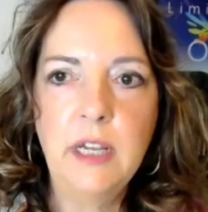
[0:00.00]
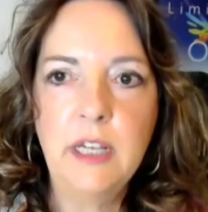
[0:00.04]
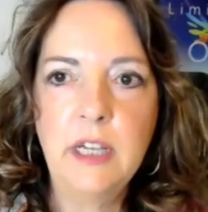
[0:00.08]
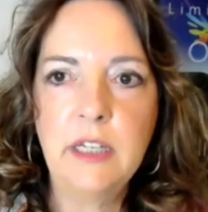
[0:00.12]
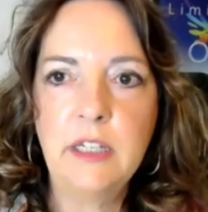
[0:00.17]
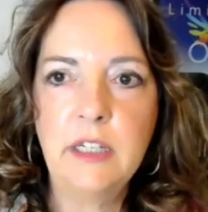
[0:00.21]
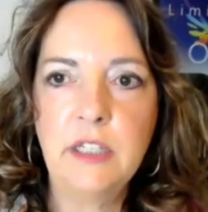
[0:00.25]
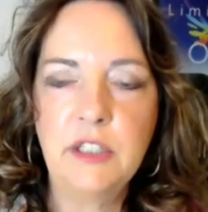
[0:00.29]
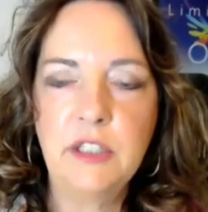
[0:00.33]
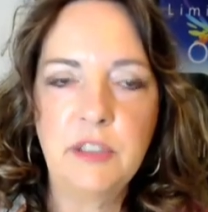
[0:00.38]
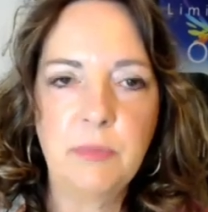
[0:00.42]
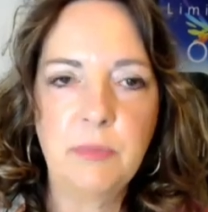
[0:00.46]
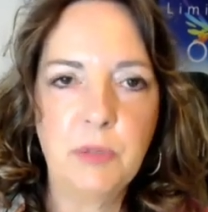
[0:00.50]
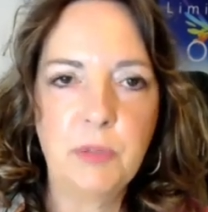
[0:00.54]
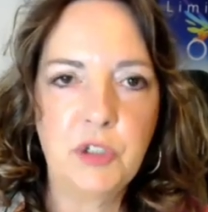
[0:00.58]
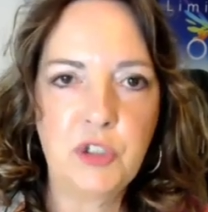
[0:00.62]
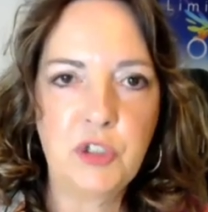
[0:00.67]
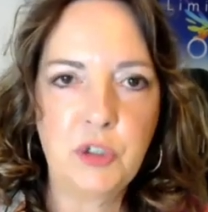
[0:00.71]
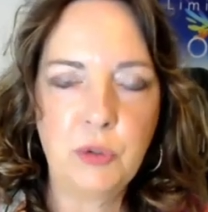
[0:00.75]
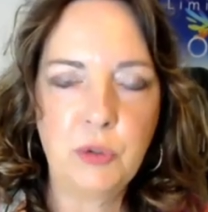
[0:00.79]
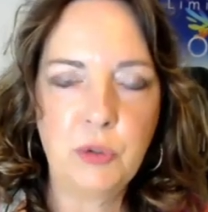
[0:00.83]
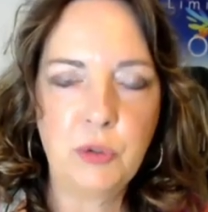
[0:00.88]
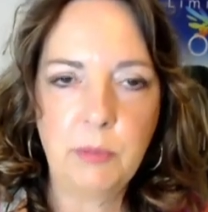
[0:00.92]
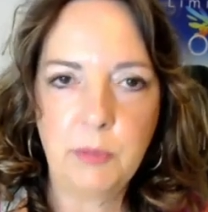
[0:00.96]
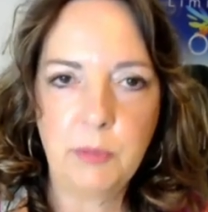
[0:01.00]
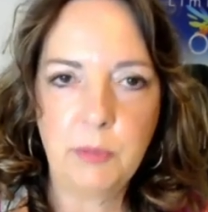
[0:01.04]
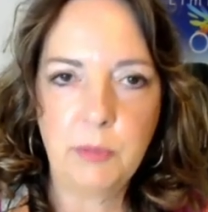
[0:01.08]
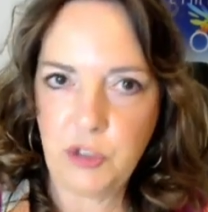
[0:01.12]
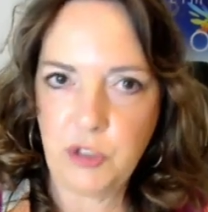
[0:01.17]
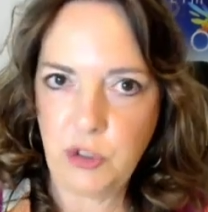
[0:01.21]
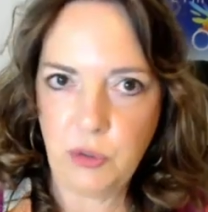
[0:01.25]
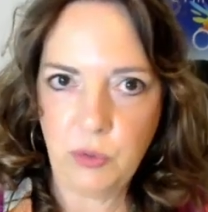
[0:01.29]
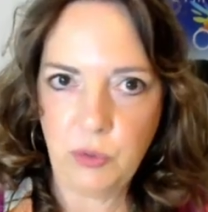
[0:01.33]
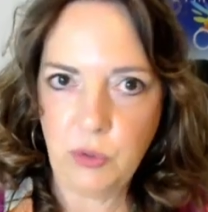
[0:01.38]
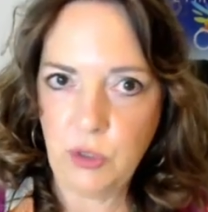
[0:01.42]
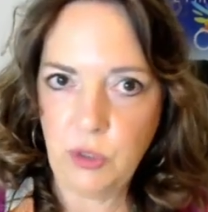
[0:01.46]
It is
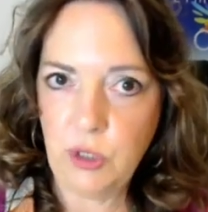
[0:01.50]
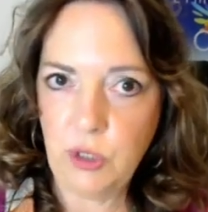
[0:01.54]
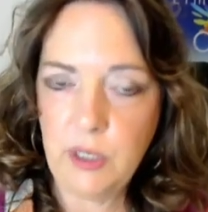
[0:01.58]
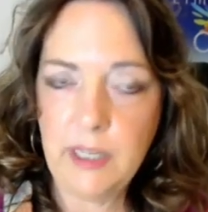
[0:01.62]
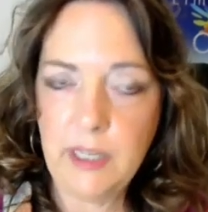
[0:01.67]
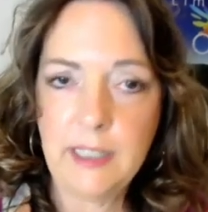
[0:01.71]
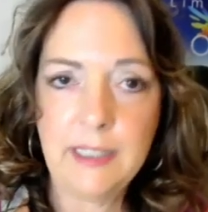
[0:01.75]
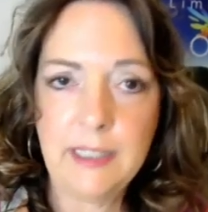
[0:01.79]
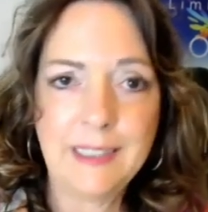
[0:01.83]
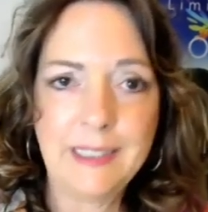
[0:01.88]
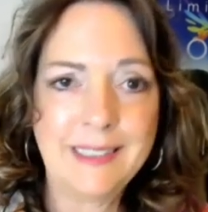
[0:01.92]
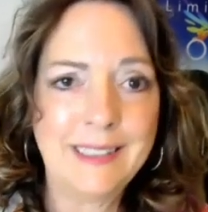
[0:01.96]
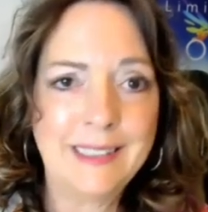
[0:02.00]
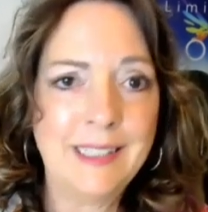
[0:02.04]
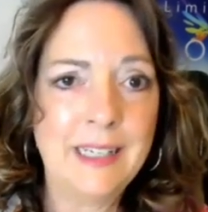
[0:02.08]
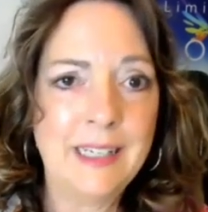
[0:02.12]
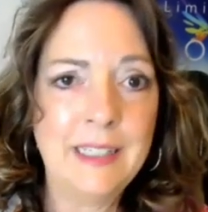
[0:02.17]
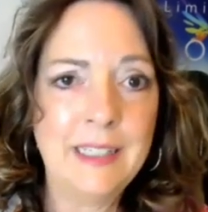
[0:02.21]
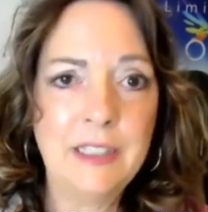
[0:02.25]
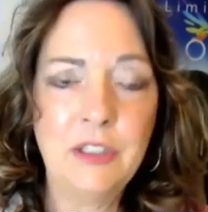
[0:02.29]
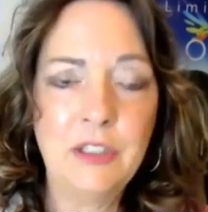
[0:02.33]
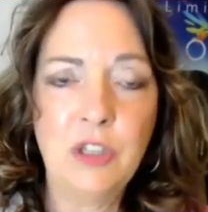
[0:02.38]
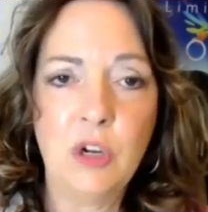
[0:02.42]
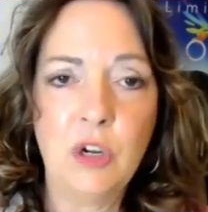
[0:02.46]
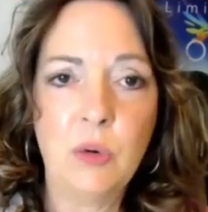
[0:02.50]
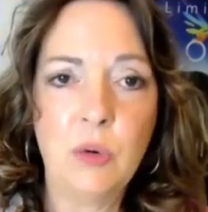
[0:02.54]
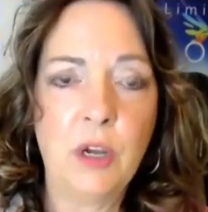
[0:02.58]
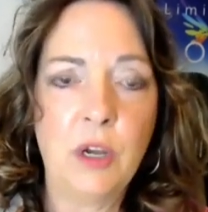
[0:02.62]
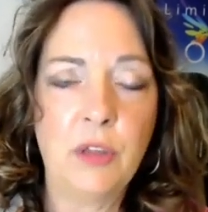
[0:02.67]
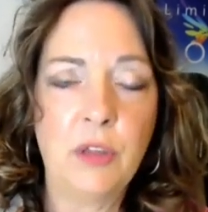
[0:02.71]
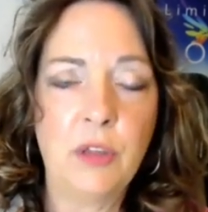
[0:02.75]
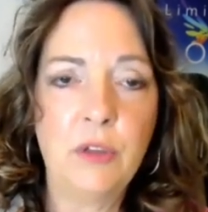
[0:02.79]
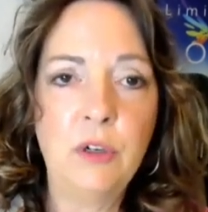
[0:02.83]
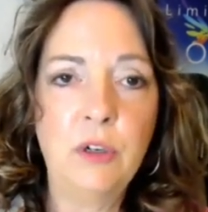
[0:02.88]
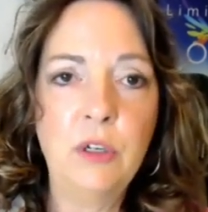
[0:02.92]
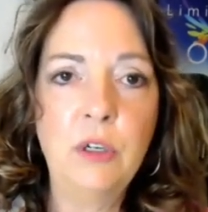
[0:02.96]
mature. It is like no
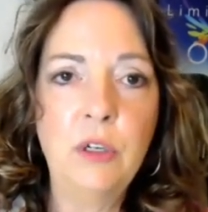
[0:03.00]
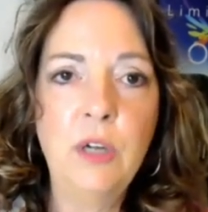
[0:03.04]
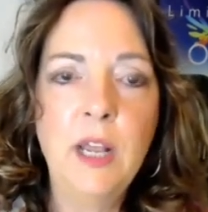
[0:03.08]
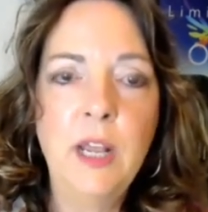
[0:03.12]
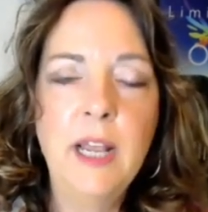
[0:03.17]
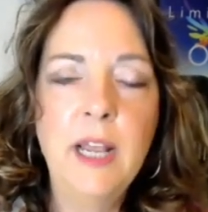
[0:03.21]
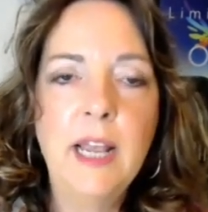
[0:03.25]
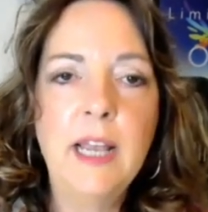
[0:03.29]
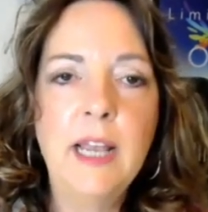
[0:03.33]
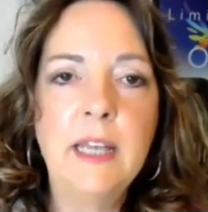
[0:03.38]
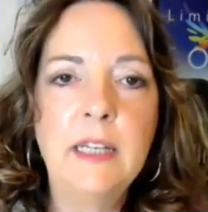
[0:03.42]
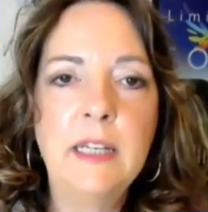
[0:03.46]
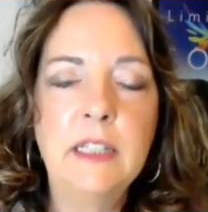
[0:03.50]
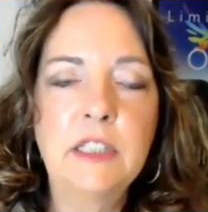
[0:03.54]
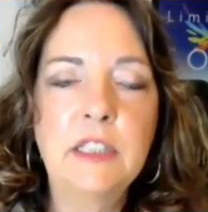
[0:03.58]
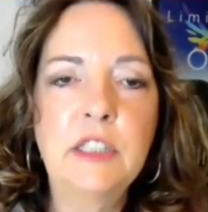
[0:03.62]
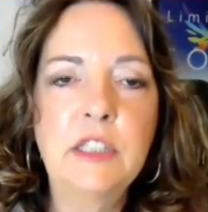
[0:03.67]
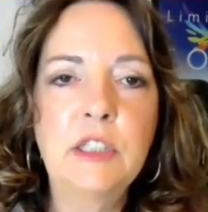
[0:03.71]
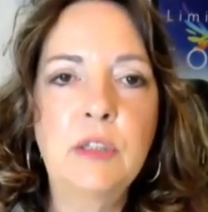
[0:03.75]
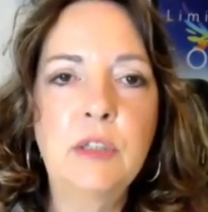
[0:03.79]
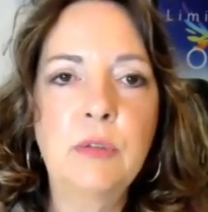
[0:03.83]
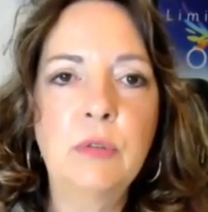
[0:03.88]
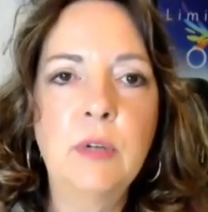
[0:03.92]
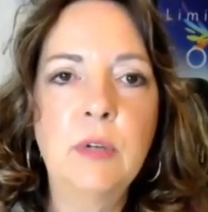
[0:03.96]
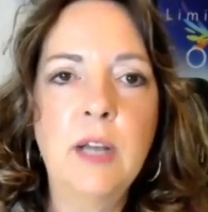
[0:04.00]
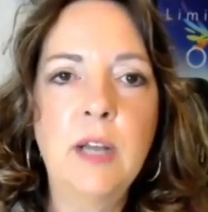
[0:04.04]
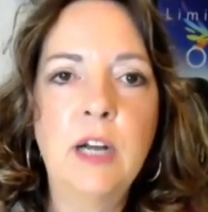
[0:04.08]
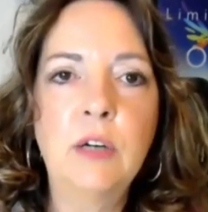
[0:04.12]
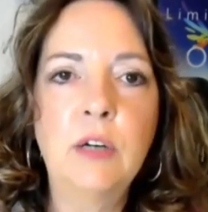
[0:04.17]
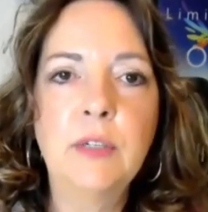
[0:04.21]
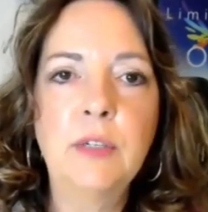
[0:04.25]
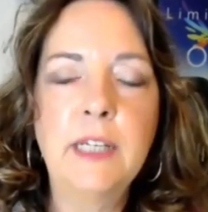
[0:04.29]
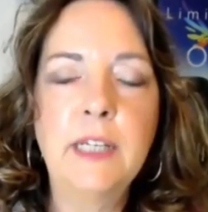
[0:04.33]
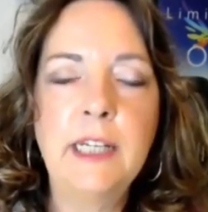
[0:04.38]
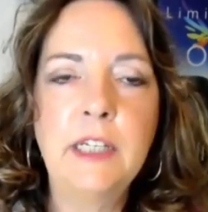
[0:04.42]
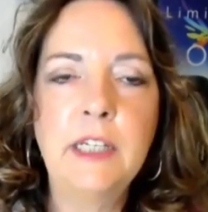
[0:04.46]
other. And it's
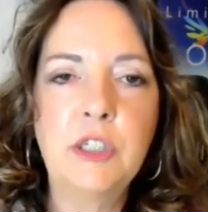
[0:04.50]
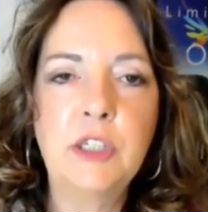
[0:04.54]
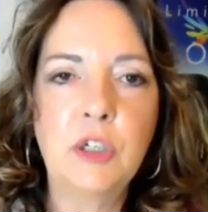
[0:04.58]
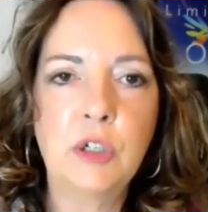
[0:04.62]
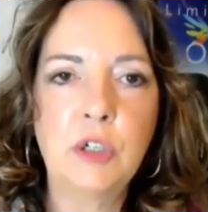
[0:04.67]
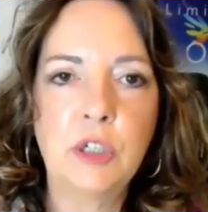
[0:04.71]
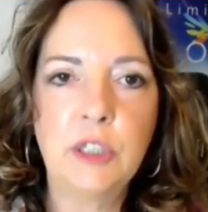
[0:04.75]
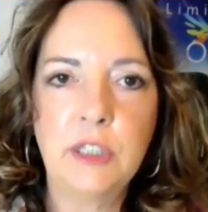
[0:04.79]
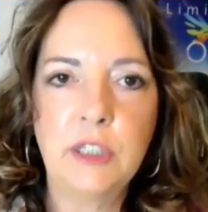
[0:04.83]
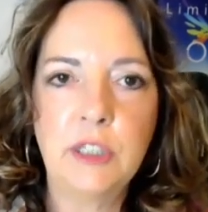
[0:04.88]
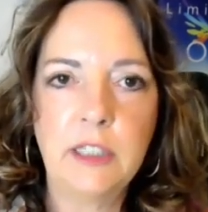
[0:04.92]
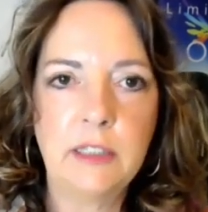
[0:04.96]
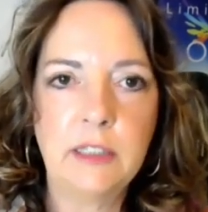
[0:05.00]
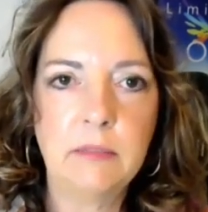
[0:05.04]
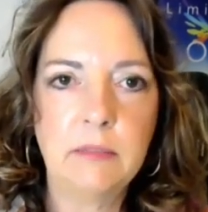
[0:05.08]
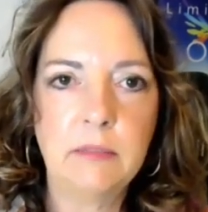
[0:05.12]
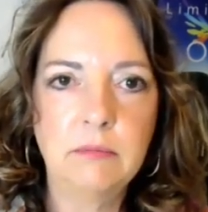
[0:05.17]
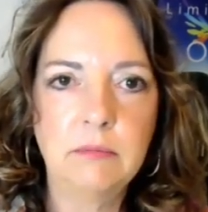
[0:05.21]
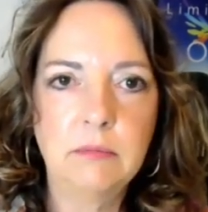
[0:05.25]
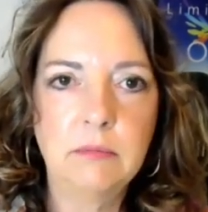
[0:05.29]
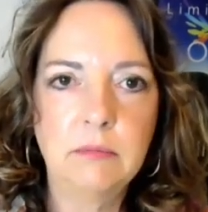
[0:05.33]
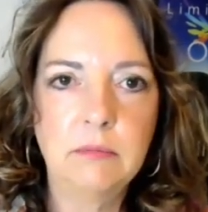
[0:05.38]
throughout eternity.